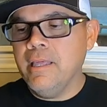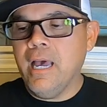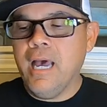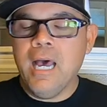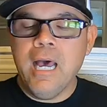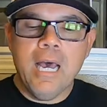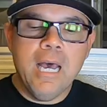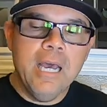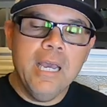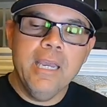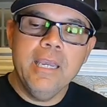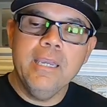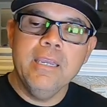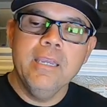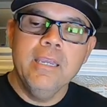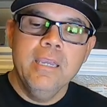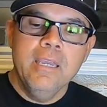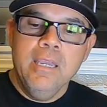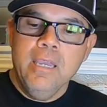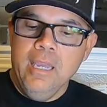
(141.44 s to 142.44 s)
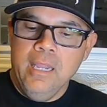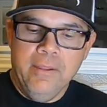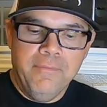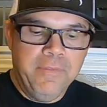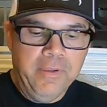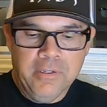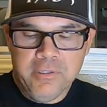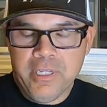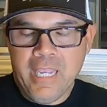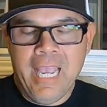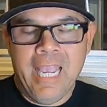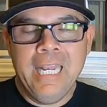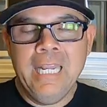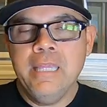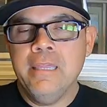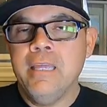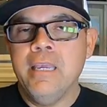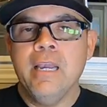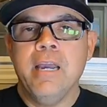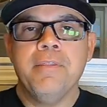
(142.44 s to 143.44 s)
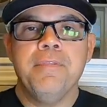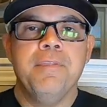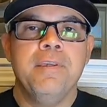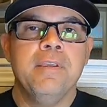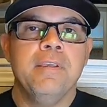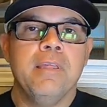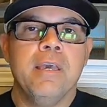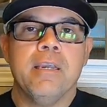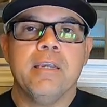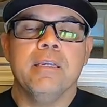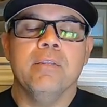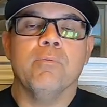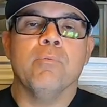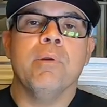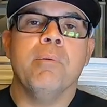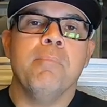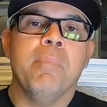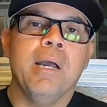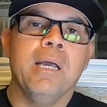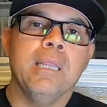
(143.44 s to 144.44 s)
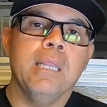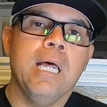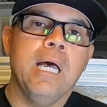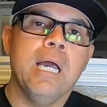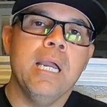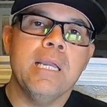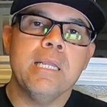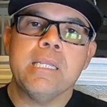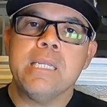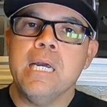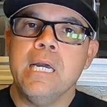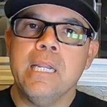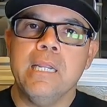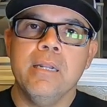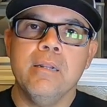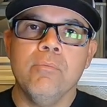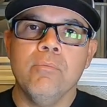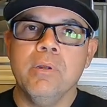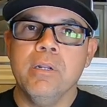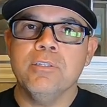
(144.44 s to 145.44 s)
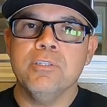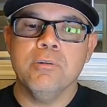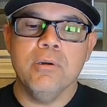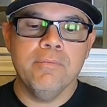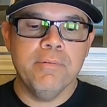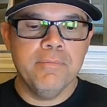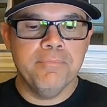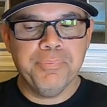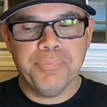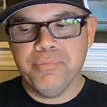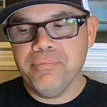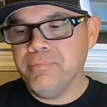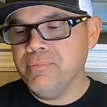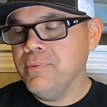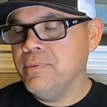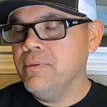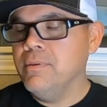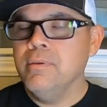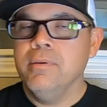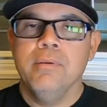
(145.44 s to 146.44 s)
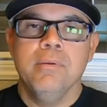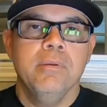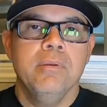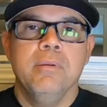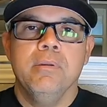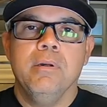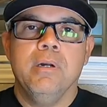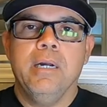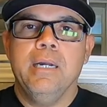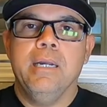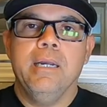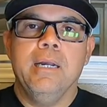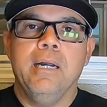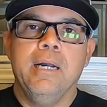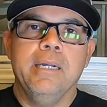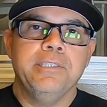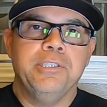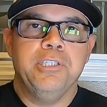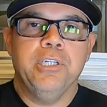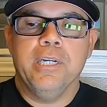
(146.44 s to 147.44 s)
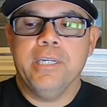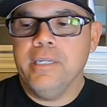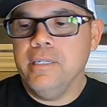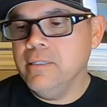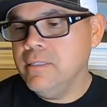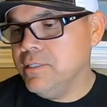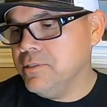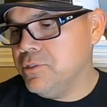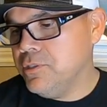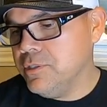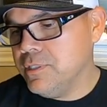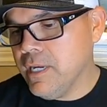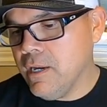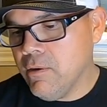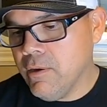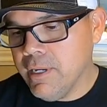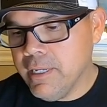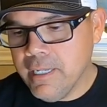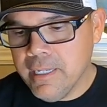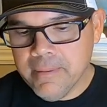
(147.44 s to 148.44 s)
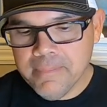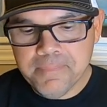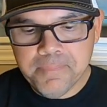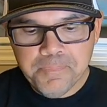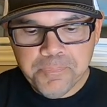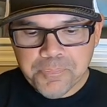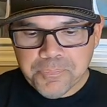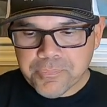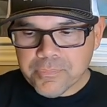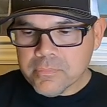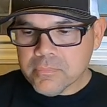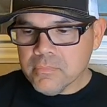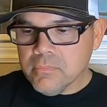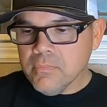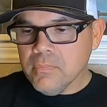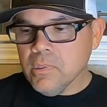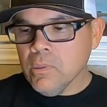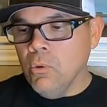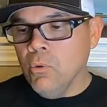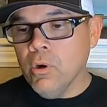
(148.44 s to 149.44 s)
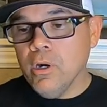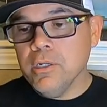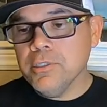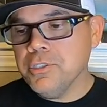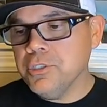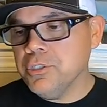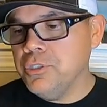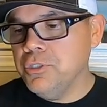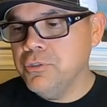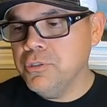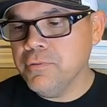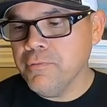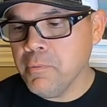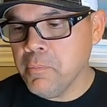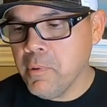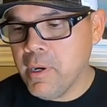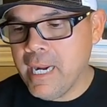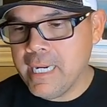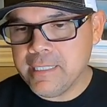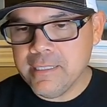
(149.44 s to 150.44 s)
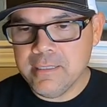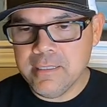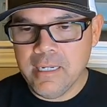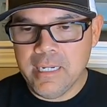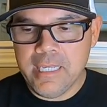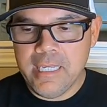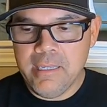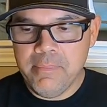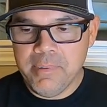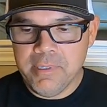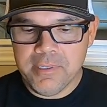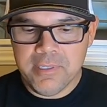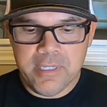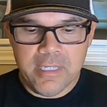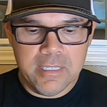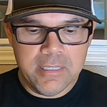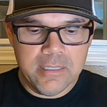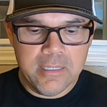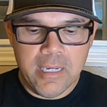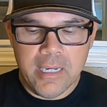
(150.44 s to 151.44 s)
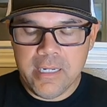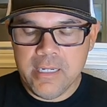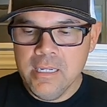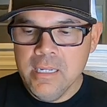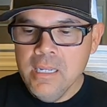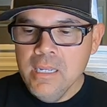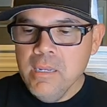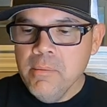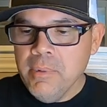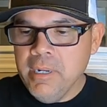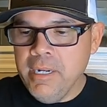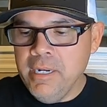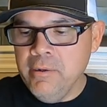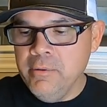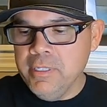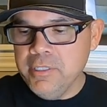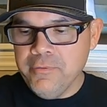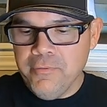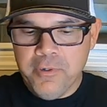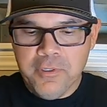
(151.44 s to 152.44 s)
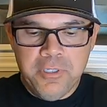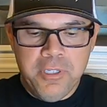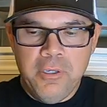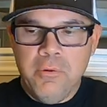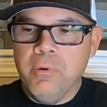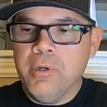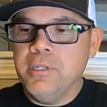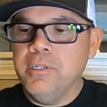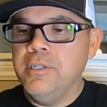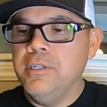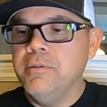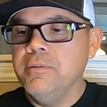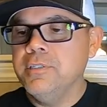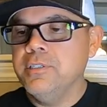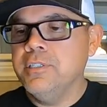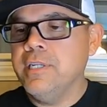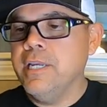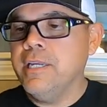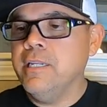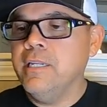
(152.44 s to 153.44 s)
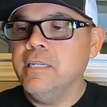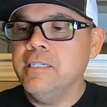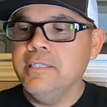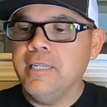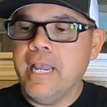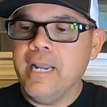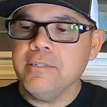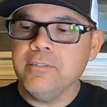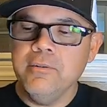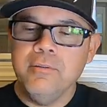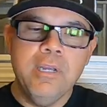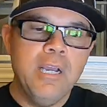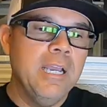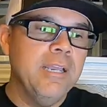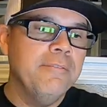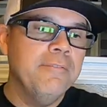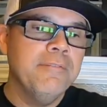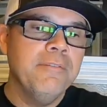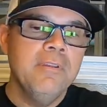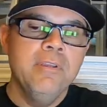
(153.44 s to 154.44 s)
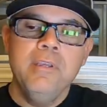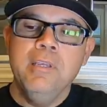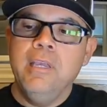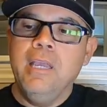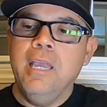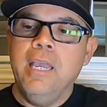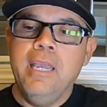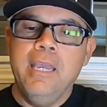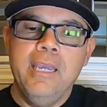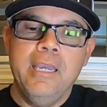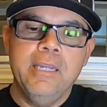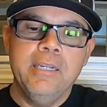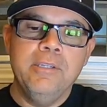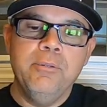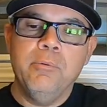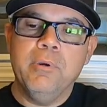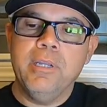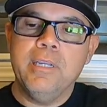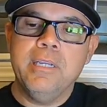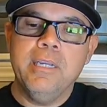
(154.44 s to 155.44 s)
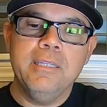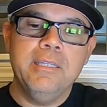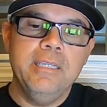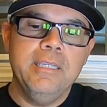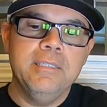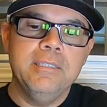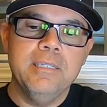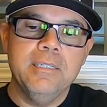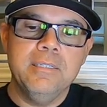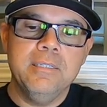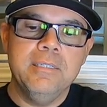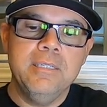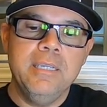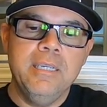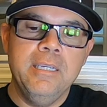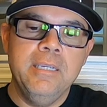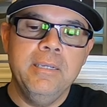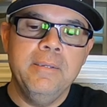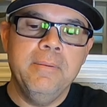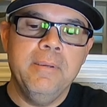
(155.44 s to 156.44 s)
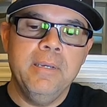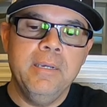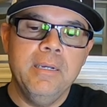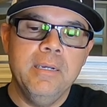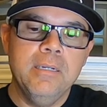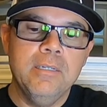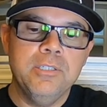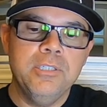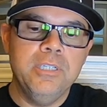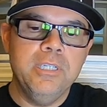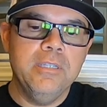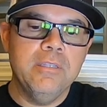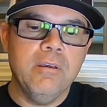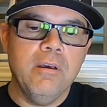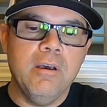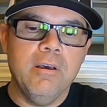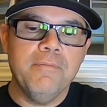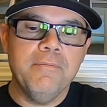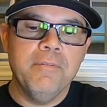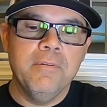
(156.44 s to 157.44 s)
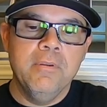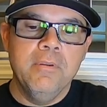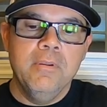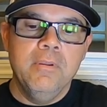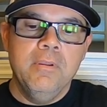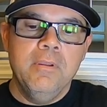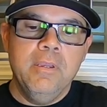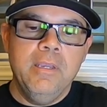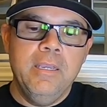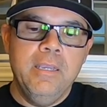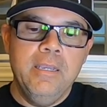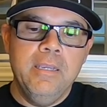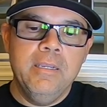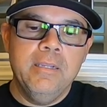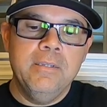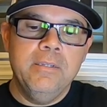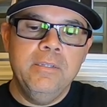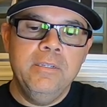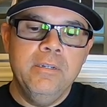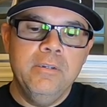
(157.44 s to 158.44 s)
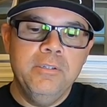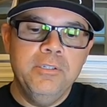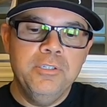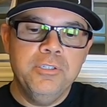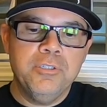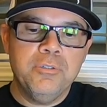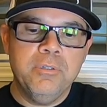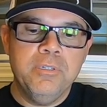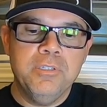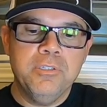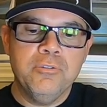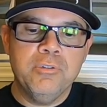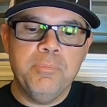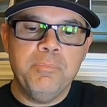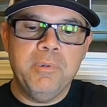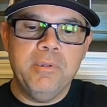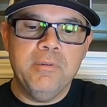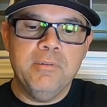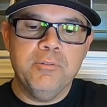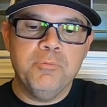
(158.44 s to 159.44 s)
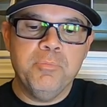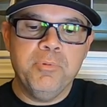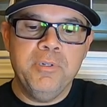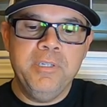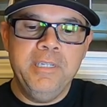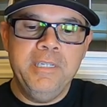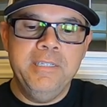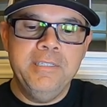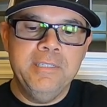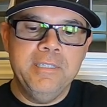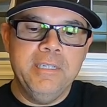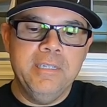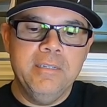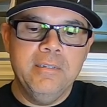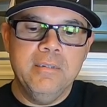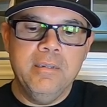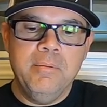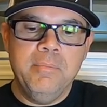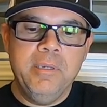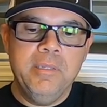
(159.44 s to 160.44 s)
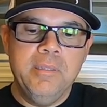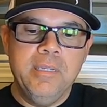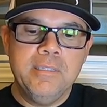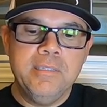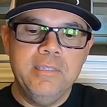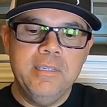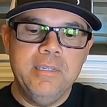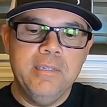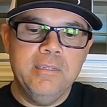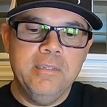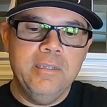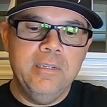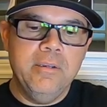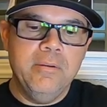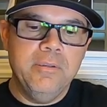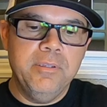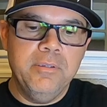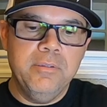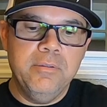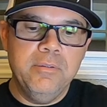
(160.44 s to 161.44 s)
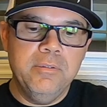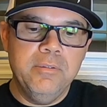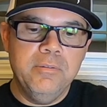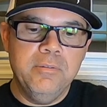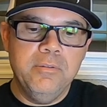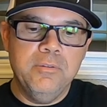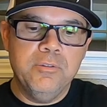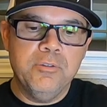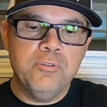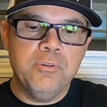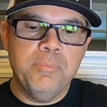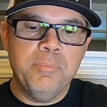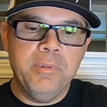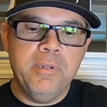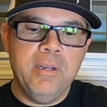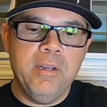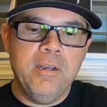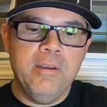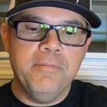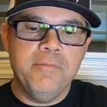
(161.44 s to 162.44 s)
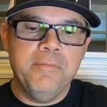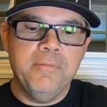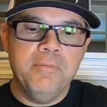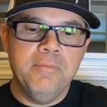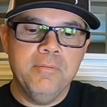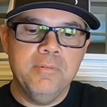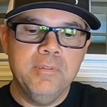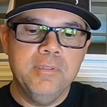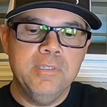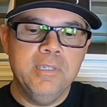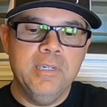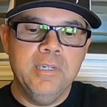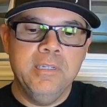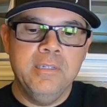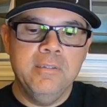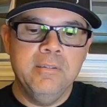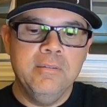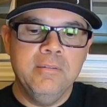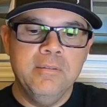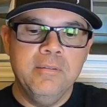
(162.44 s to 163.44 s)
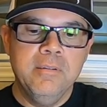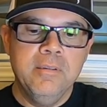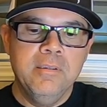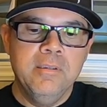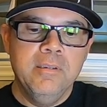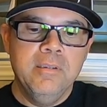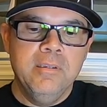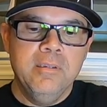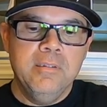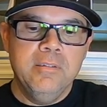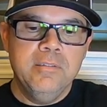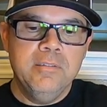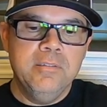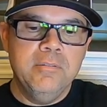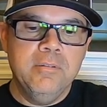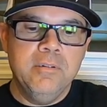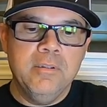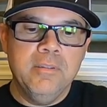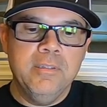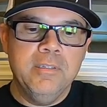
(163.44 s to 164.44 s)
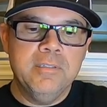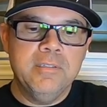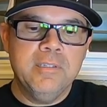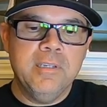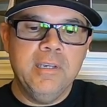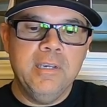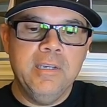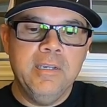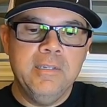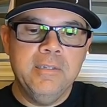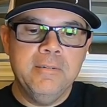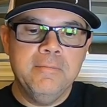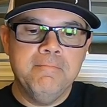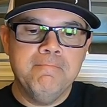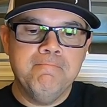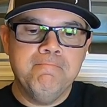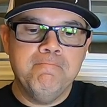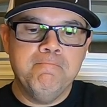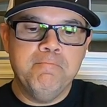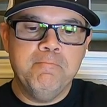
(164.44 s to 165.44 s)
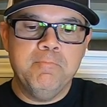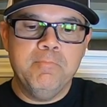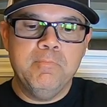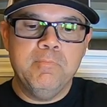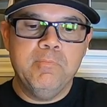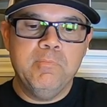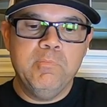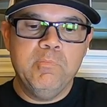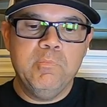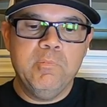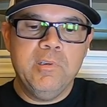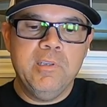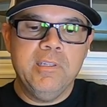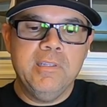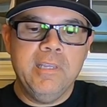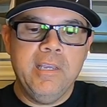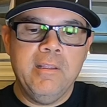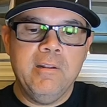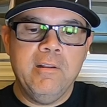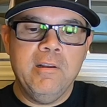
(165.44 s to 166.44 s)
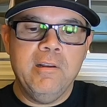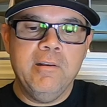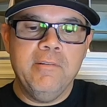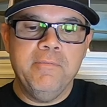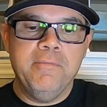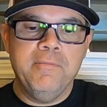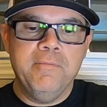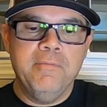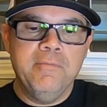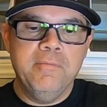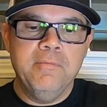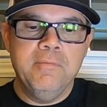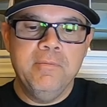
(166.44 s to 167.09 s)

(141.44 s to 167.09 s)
the eye. And if there's anything I think that can rip my line, cut it, whatsoever, I, I chuck it. That's just how I am or I'll just use it for practice and I keep it set aside. But anyways, the first thing you want to do is take an X-Acto knife and you want to cut the existing uh, sheath off and you know, you're just going to strip it. It's pretty easy. I mean, that's it. You know, you, you, you strip it off, done. Do it on this side, cut that off,